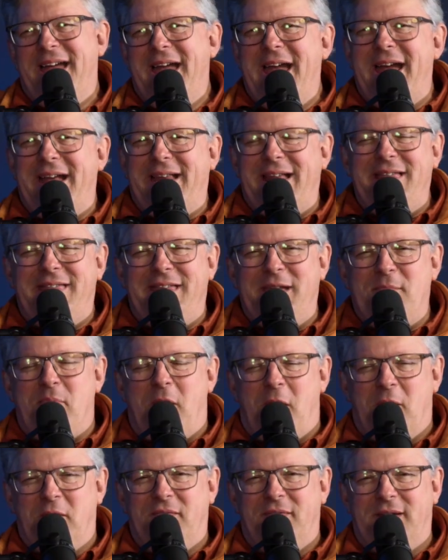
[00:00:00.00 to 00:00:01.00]
And I think
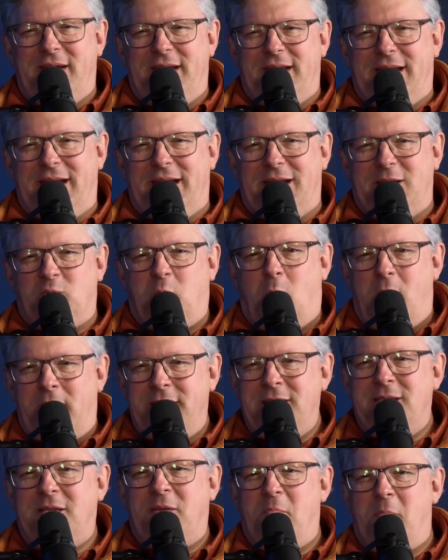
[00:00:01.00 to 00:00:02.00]
part of it is, what
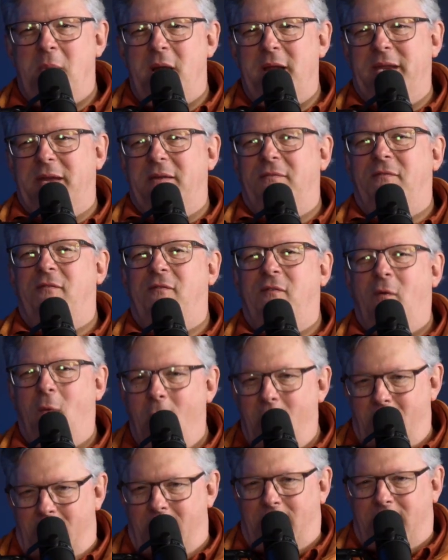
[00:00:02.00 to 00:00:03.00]
is the money
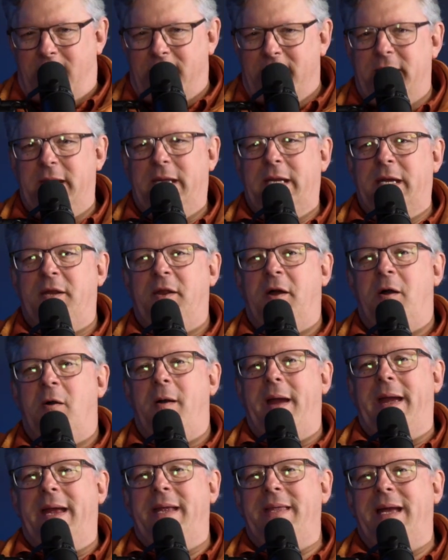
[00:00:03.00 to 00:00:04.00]
for?
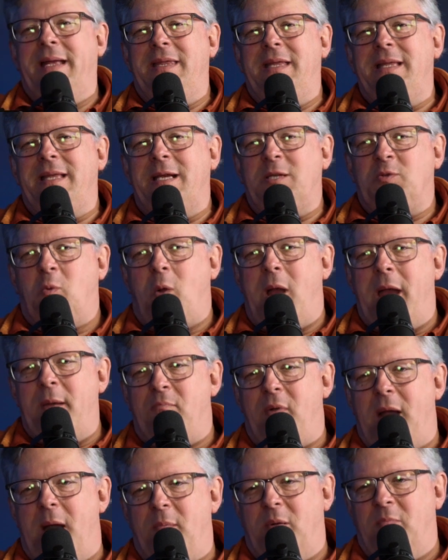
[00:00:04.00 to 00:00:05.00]
And I think that's where I
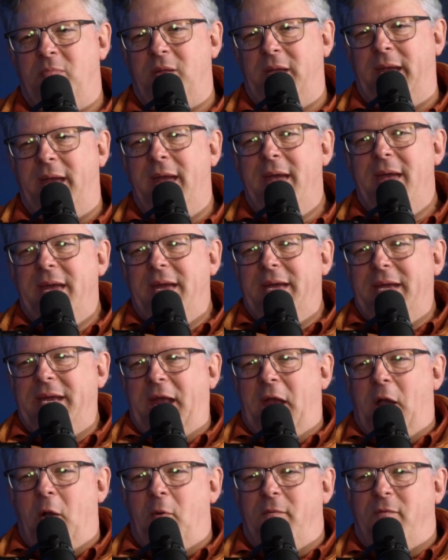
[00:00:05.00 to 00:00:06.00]
probably,
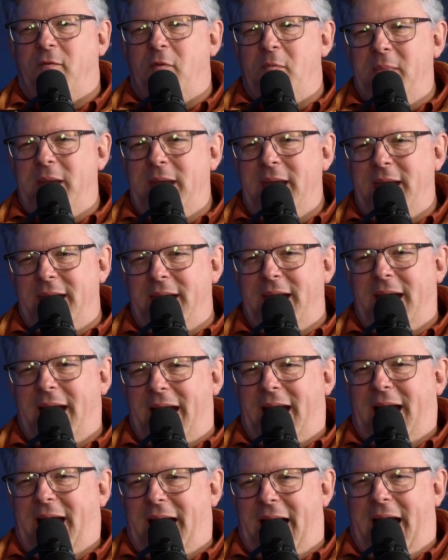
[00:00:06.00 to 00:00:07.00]
for me,
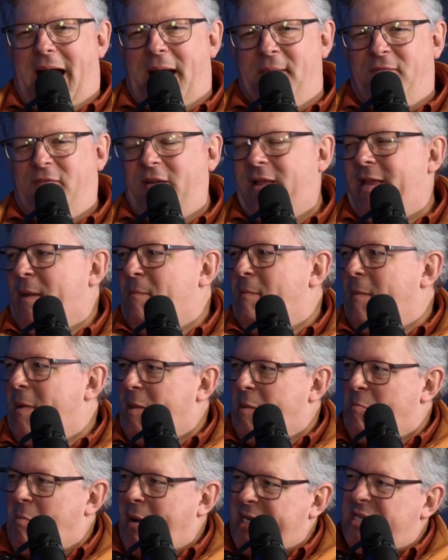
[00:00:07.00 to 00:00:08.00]
I feel like
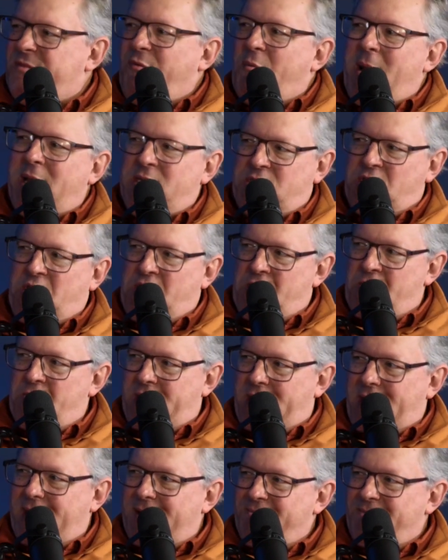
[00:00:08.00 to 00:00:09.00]
the money's for my
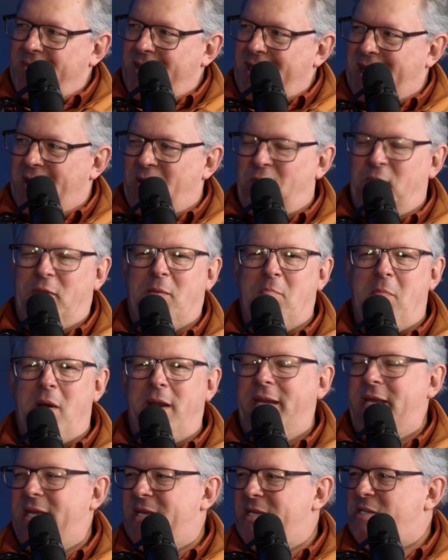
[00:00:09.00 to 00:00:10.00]
security. The
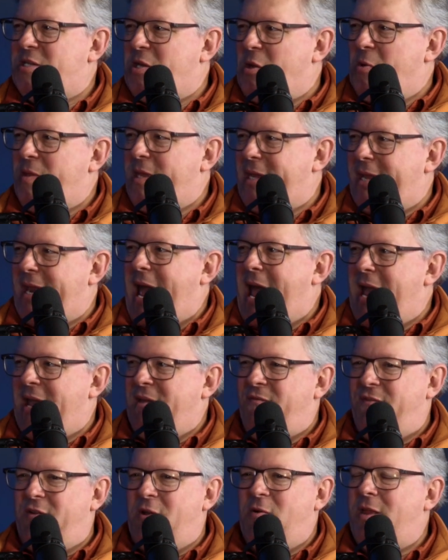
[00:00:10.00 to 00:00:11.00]
money is so that
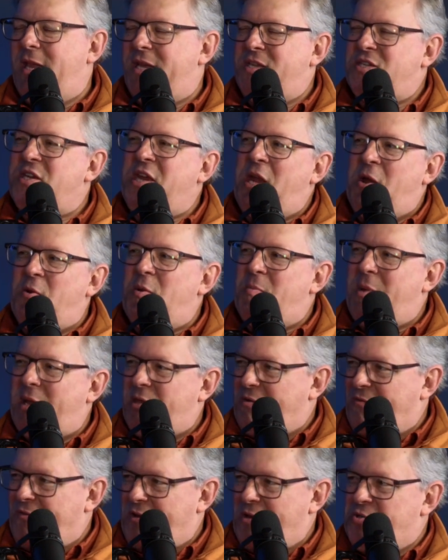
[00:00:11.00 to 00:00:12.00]
I feel less scared
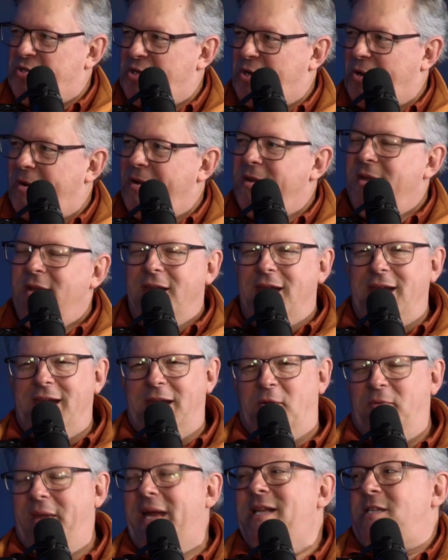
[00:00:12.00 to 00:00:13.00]
about the future.
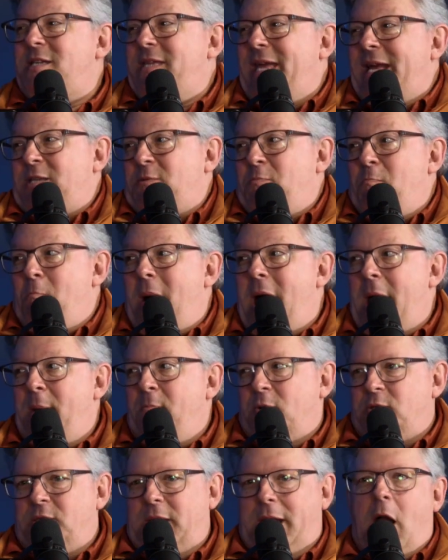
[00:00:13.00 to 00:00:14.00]
That's my
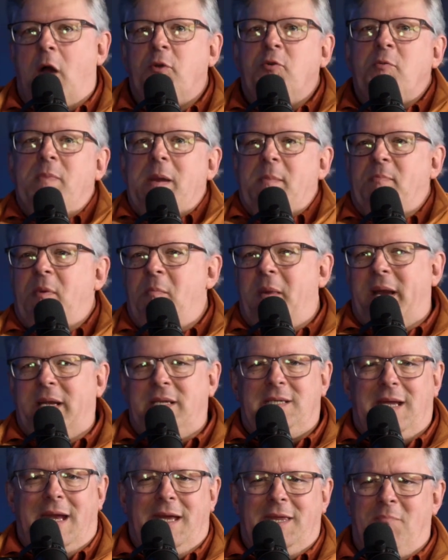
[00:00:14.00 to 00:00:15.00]
personal thing. Other people
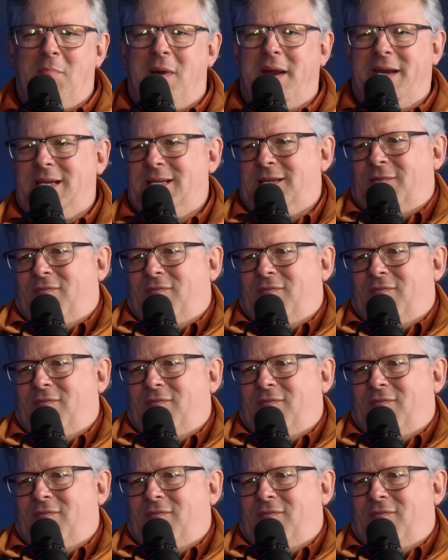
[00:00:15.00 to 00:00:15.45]
might say the money's